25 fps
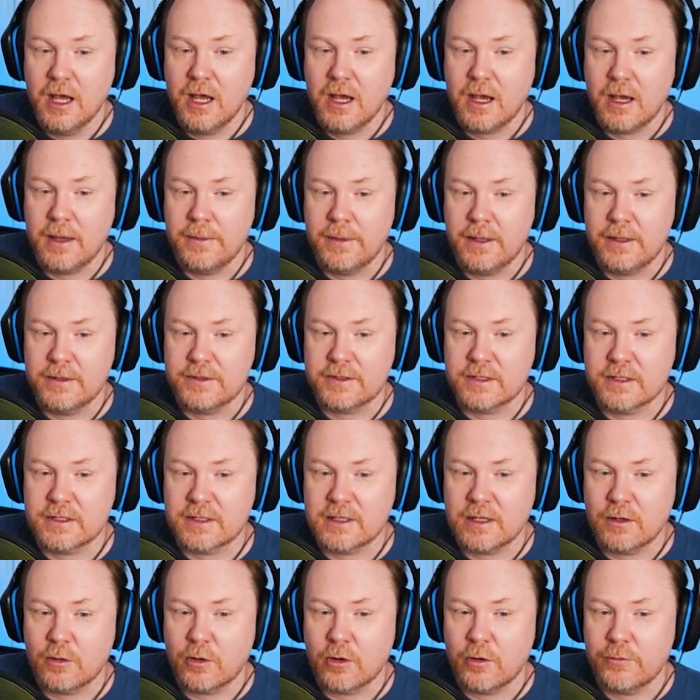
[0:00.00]
and then it's just
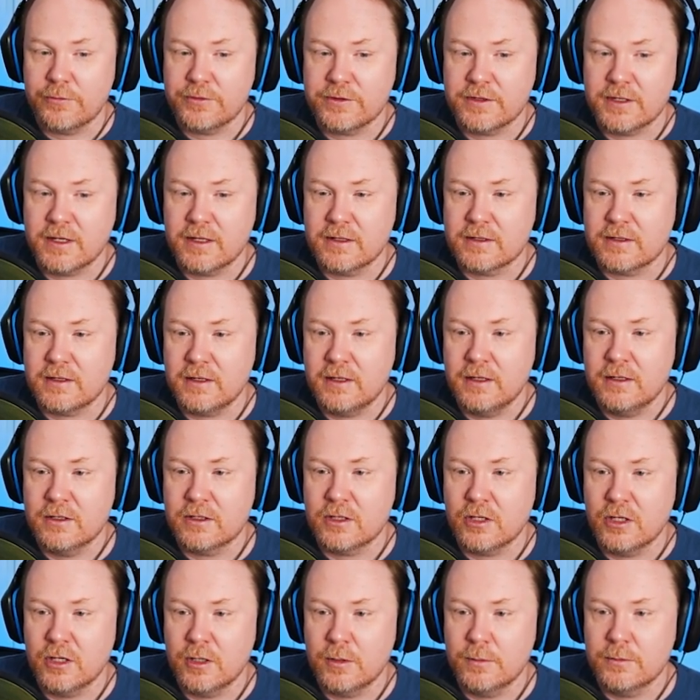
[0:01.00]
their offsets in
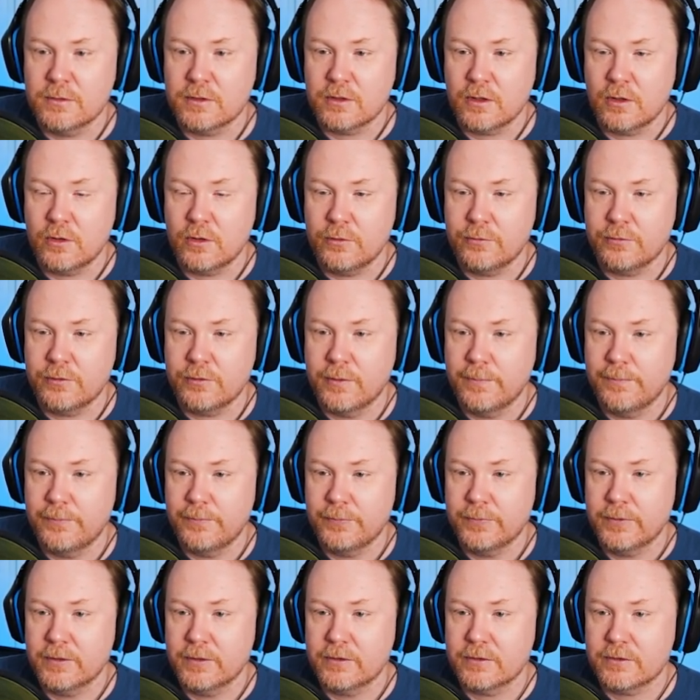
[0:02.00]
terms of
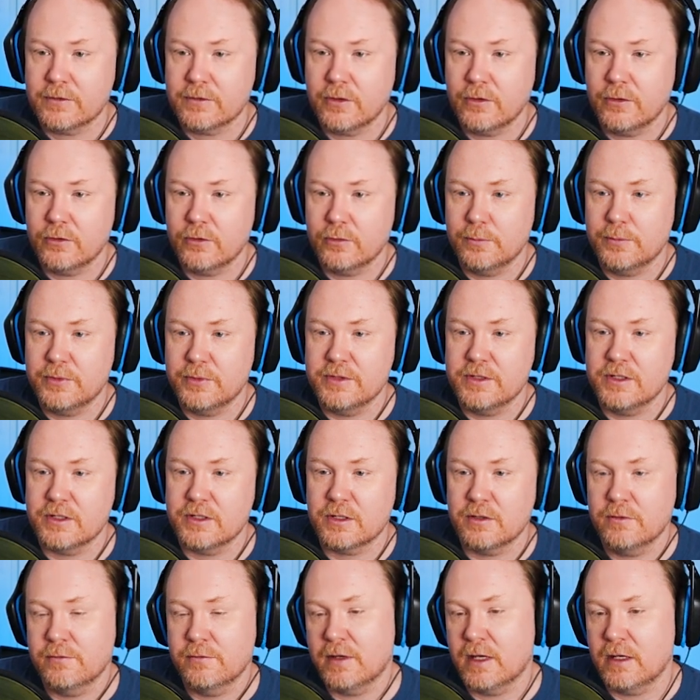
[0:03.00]
total
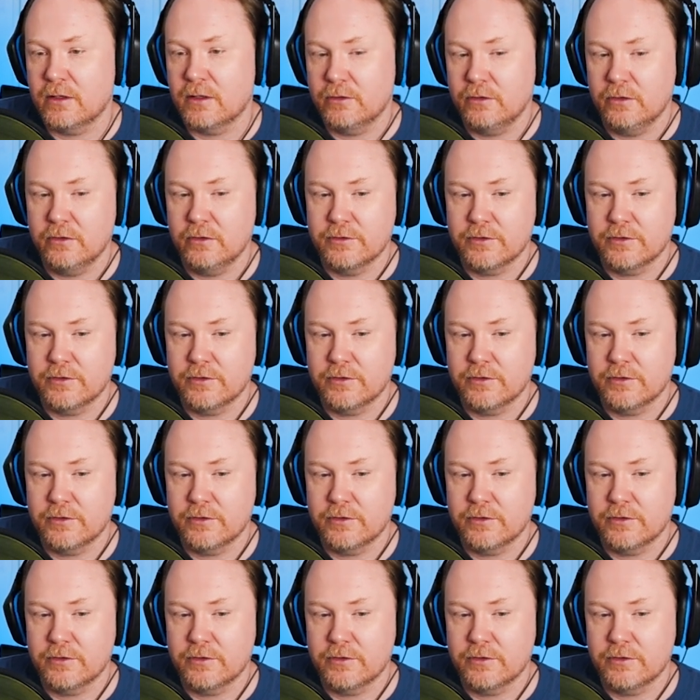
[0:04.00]
position values.